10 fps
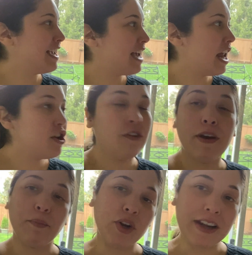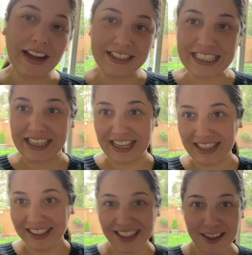November
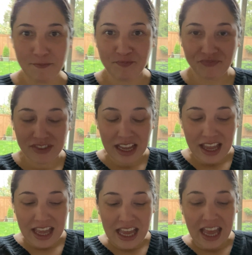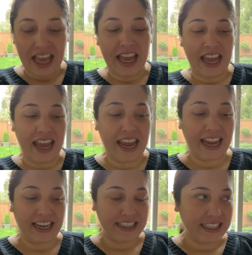19th,
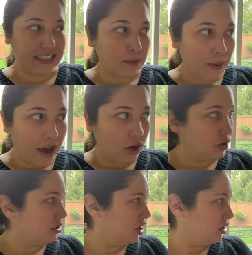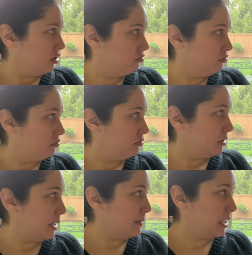and it's about, what
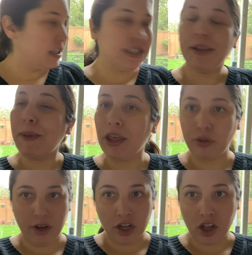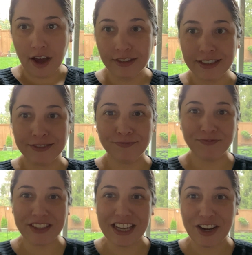time is it? It's about 3 o'clock
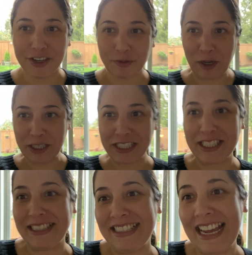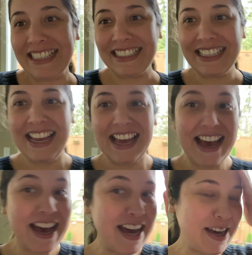here in Washington State,
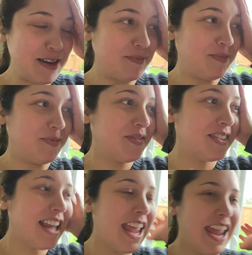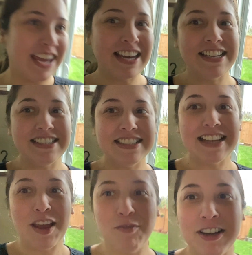and
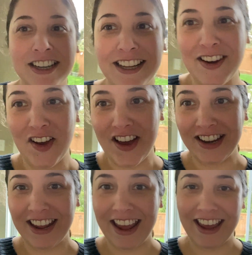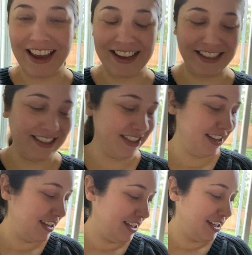I wanted to get on, and
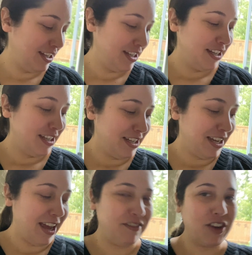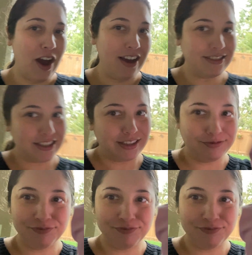I've got